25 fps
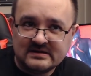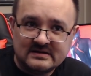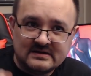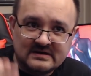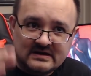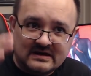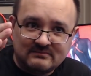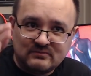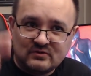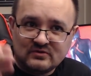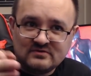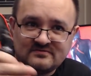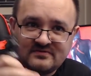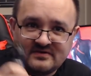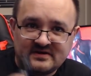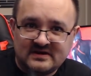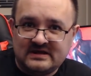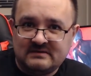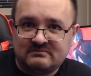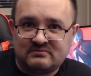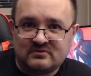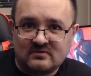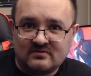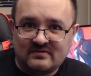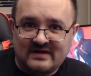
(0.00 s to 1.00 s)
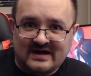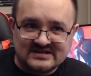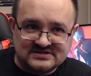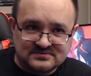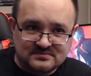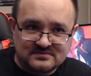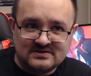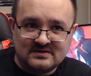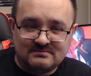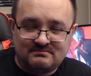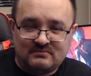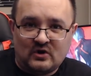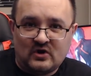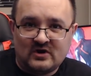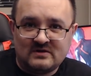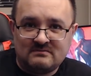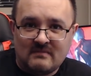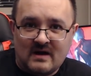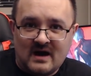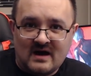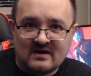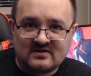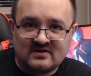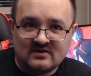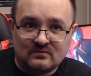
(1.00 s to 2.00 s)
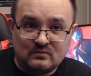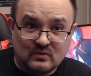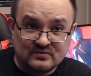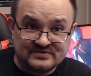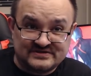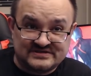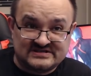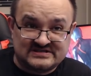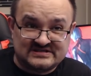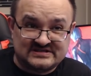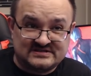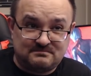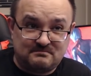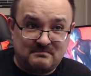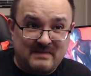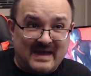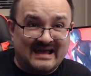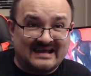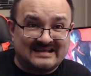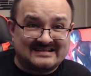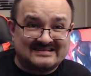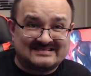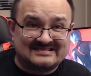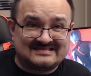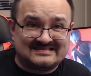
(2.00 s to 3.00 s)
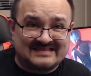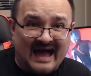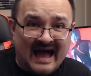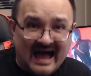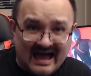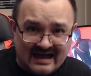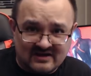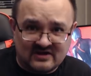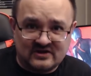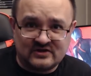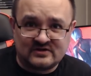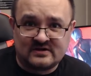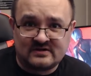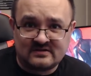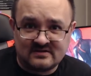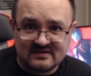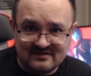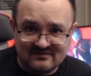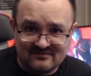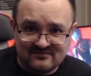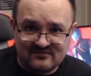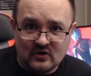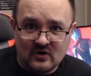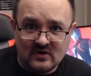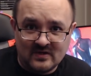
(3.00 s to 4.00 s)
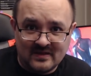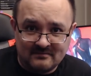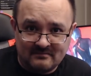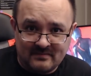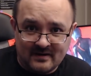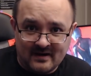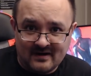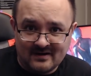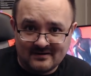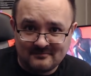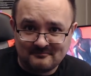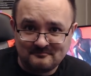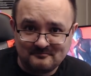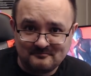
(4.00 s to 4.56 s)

I'm going for April. That's when the pod market will spectacularly fall apart.